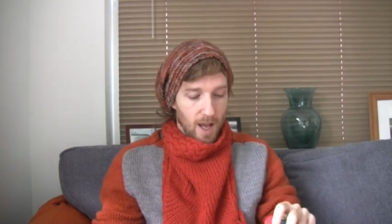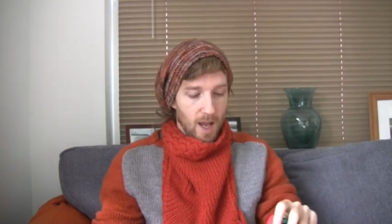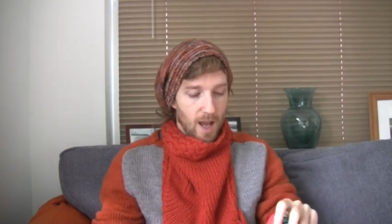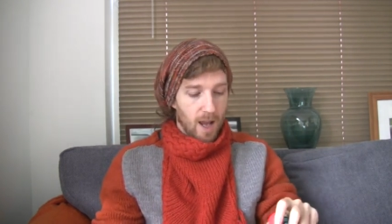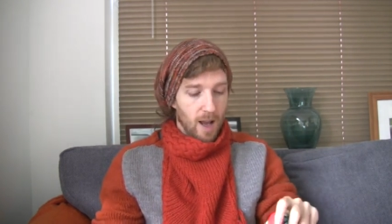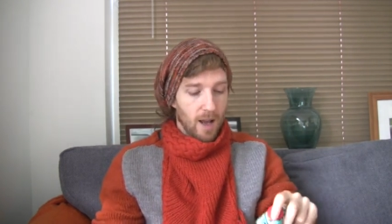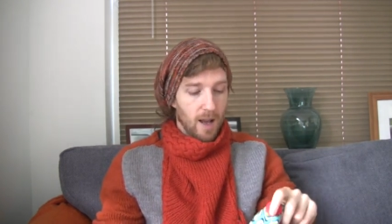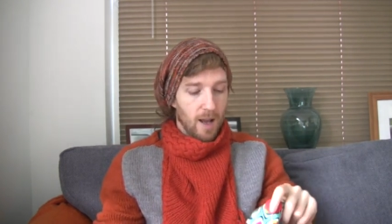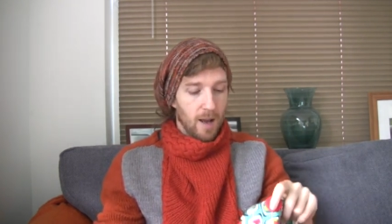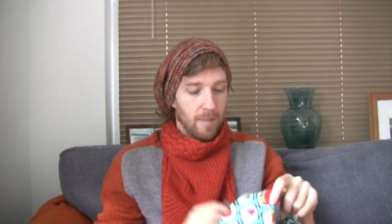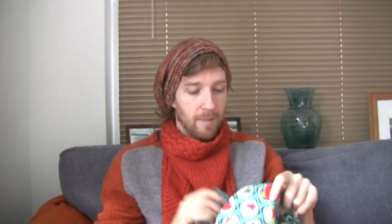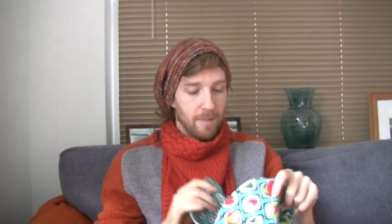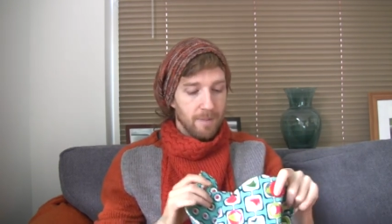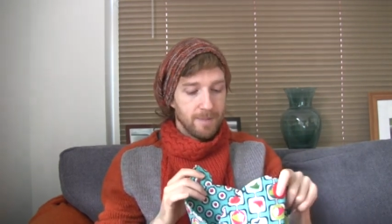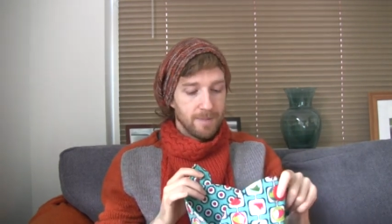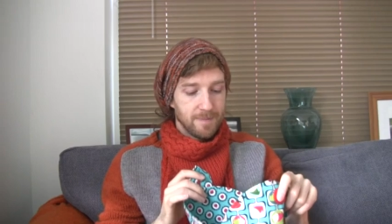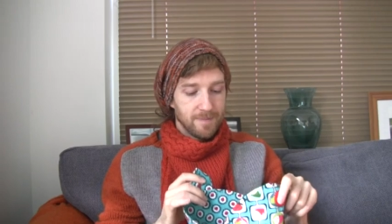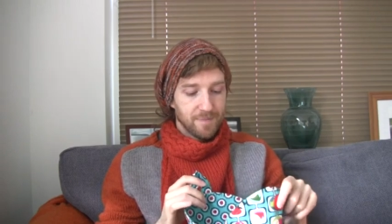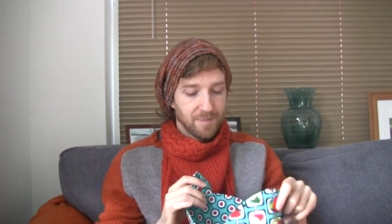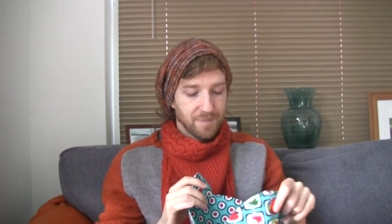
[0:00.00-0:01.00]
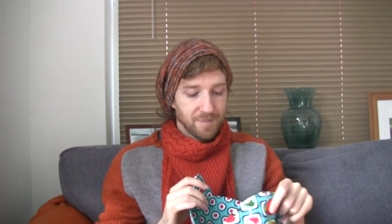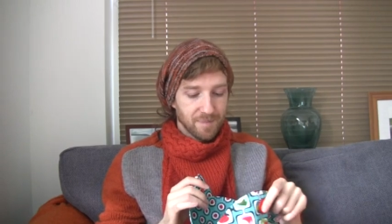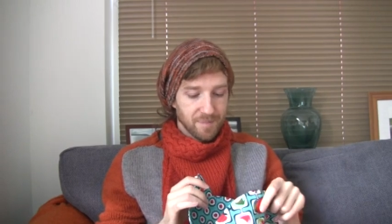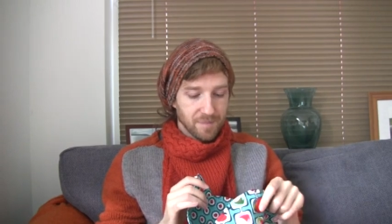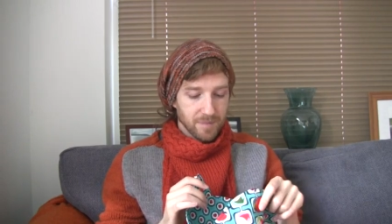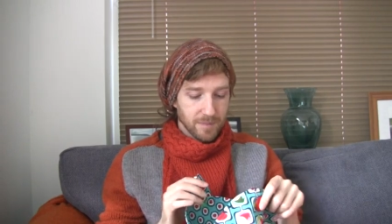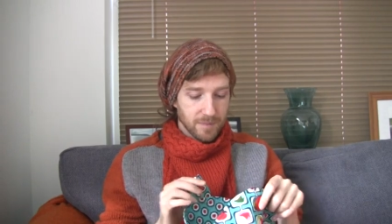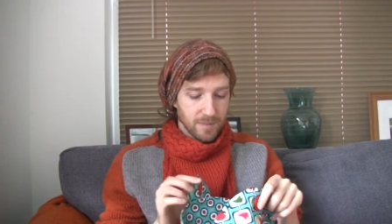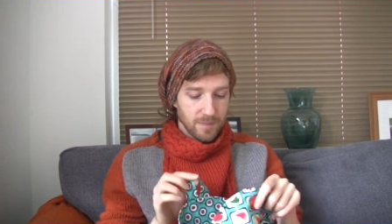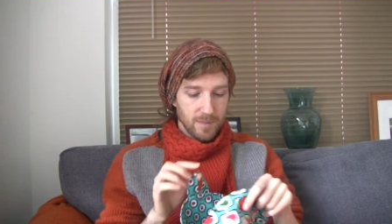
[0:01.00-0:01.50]

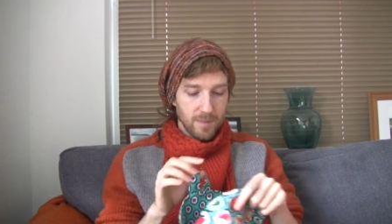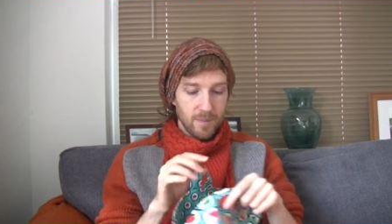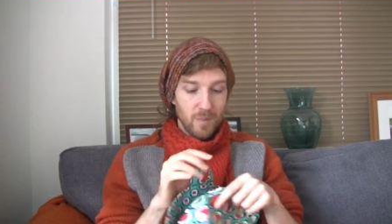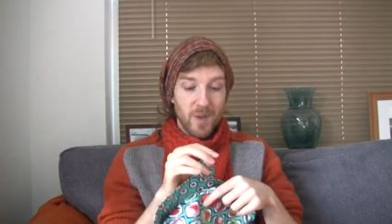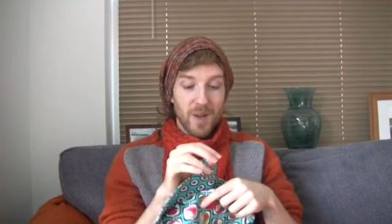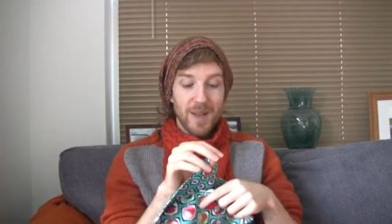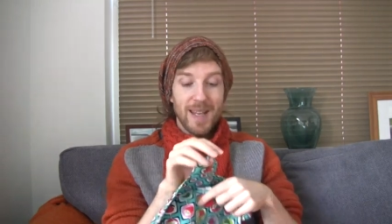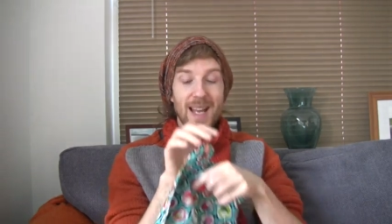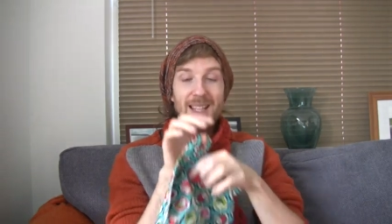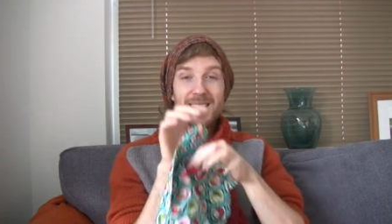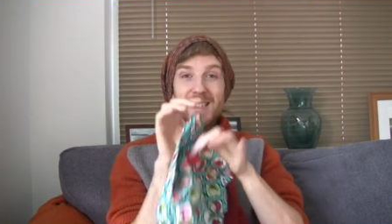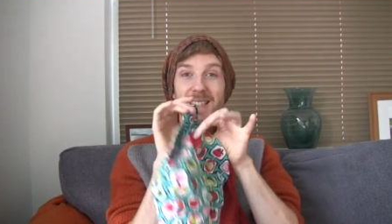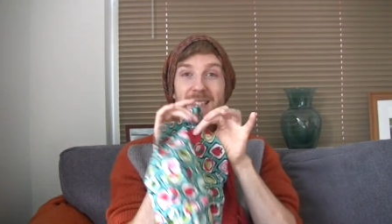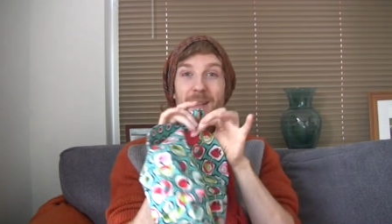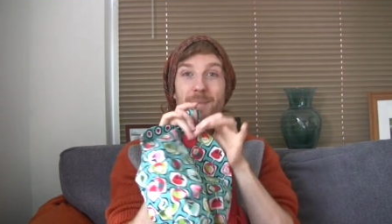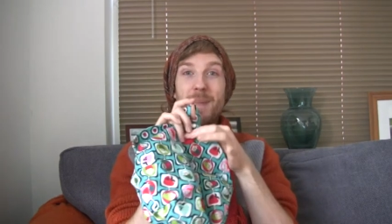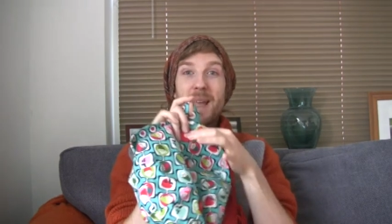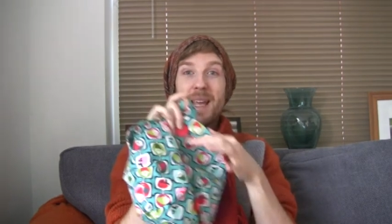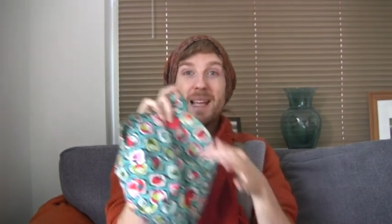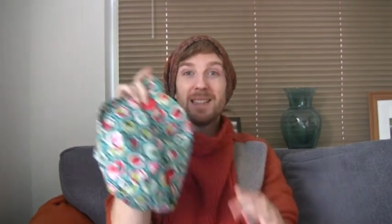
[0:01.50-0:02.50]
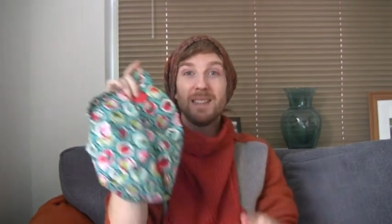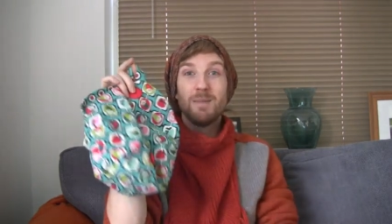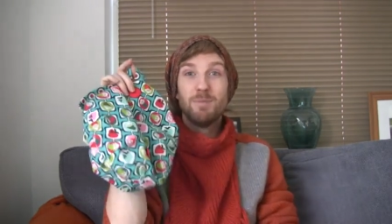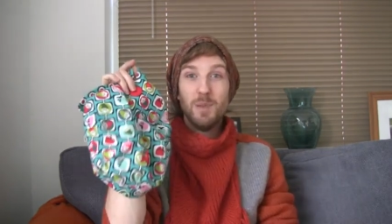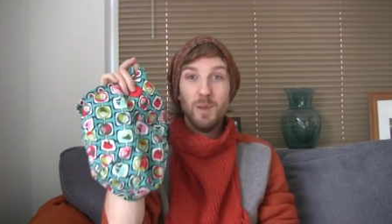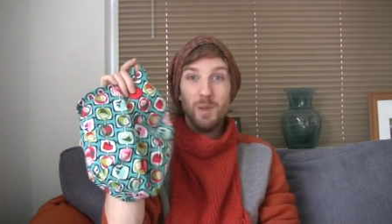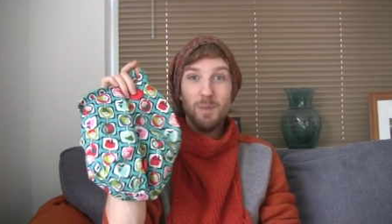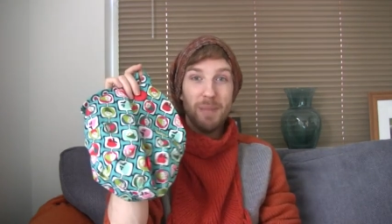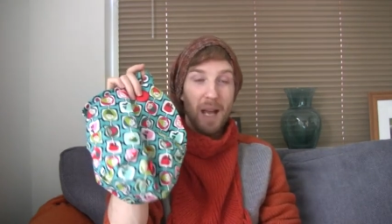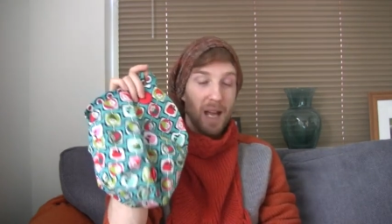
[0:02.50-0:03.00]
But yes, this amazing
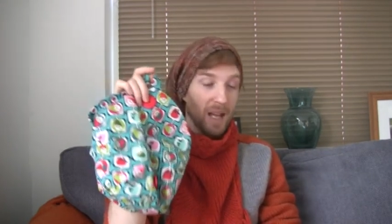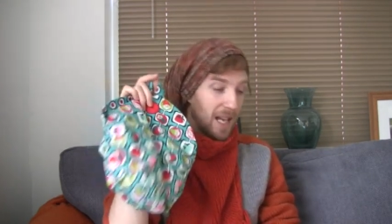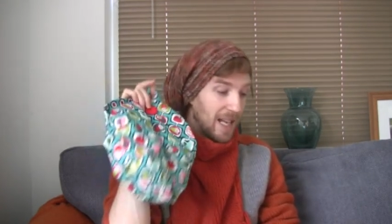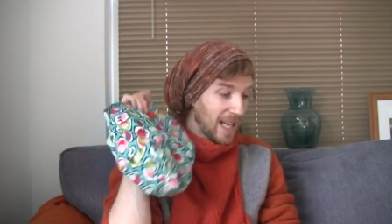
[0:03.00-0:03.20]
moon bag.